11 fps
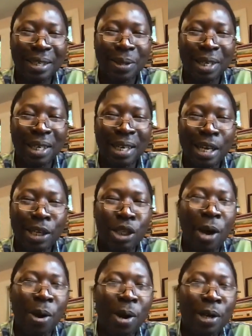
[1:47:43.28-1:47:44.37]
Okay.
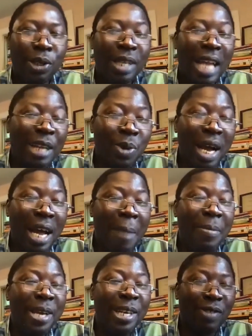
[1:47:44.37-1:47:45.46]
So, so that's why
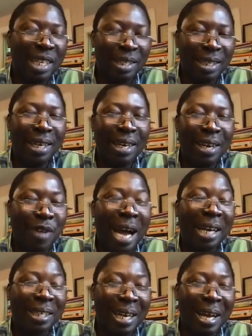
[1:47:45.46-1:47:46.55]
I'm interested. In
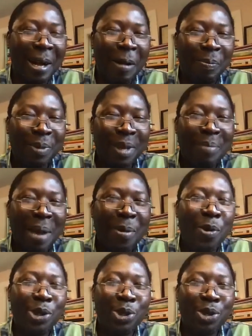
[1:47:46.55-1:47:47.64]
fact, um, maybe
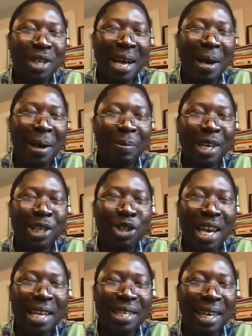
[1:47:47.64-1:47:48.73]
we should uh,
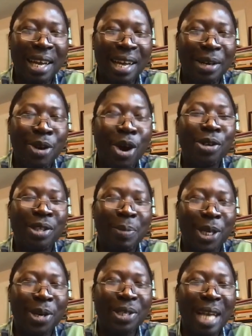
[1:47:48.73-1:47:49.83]
exchange uh, notes
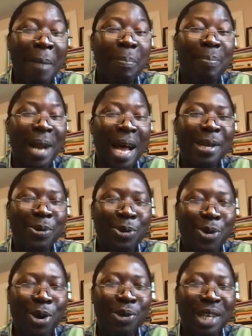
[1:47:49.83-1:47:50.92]
because I'm planning to
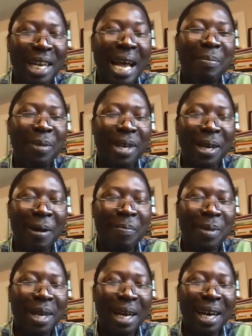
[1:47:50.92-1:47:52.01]
go to the Gambia
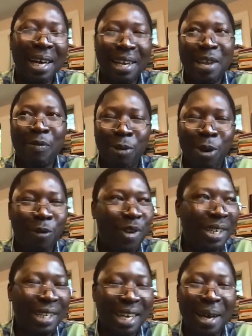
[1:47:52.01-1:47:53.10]
uh, if
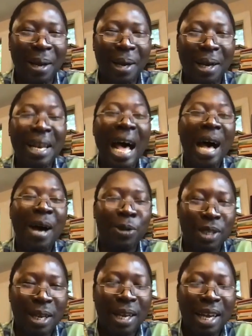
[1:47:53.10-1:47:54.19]
COVID uh,
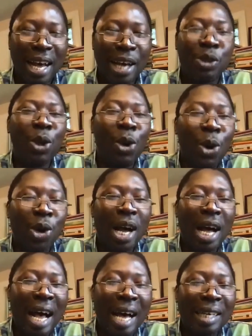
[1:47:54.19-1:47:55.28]
allows, uh, to look
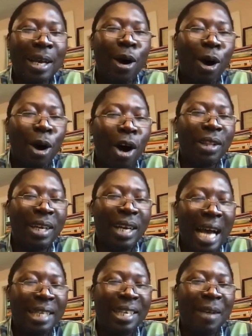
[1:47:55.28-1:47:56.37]
at all the
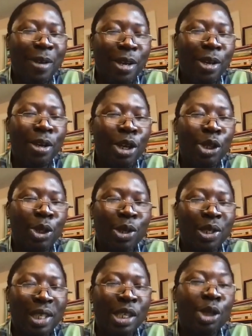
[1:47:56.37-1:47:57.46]
Ajami
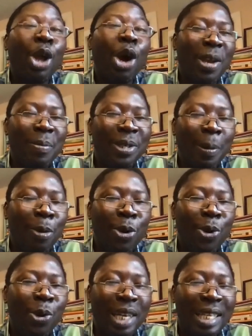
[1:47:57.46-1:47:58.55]
resources documents
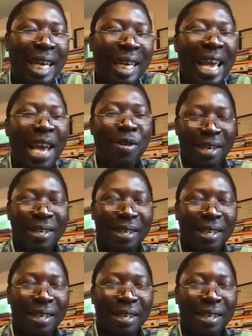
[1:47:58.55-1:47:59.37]
produced in that area.